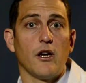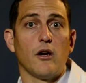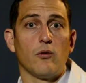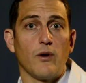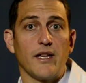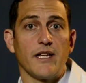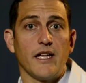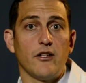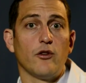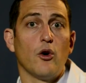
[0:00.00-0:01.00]
uh,
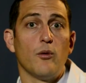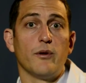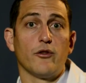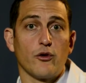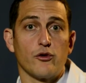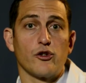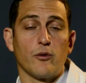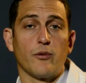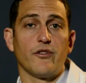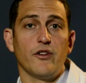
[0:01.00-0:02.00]
relegated to open surgical
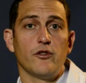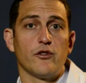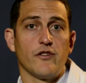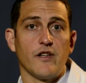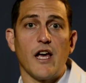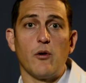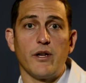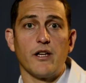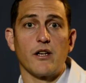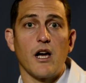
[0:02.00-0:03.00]
procedures that now we
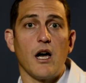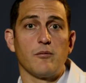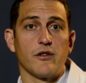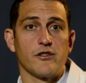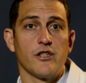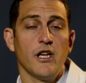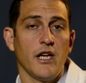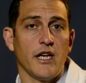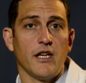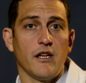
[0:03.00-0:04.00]
can accomplish
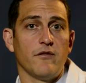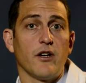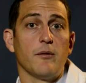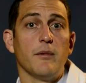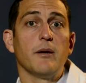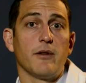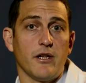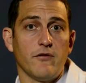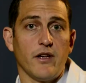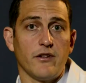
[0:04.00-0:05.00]
in a very minimally
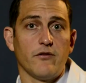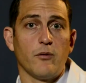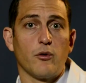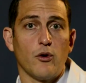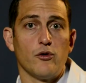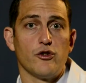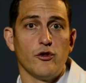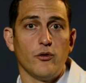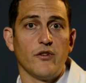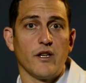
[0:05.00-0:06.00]
invasive approach
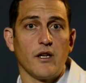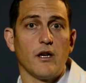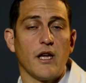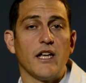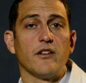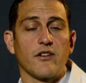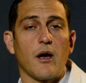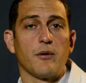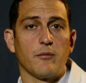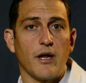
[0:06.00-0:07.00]
using uh,
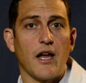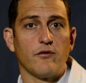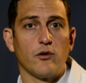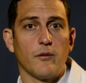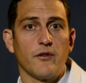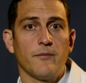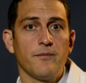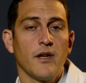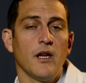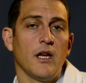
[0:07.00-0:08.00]
endoscopic platforms.
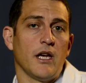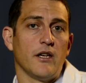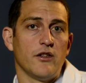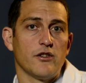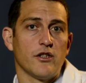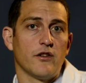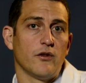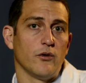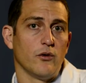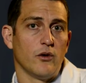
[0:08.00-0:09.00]
In addition
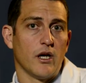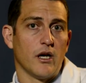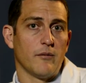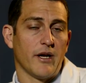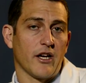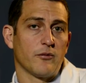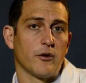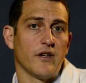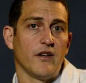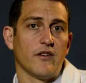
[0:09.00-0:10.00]
to uh, my
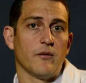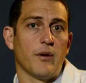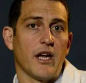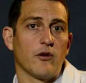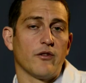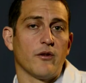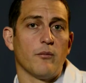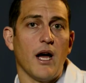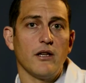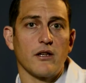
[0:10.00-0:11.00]
expertise in pancreas and
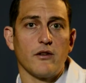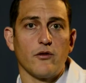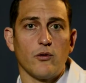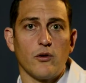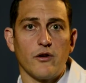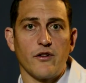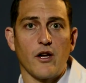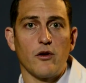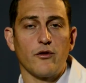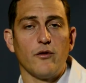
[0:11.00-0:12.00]
bile duct disorders, I
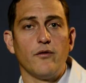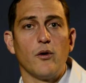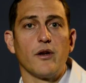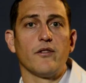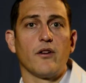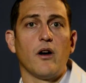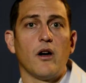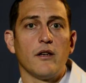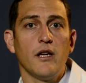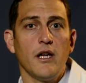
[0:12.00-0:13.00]
also focus on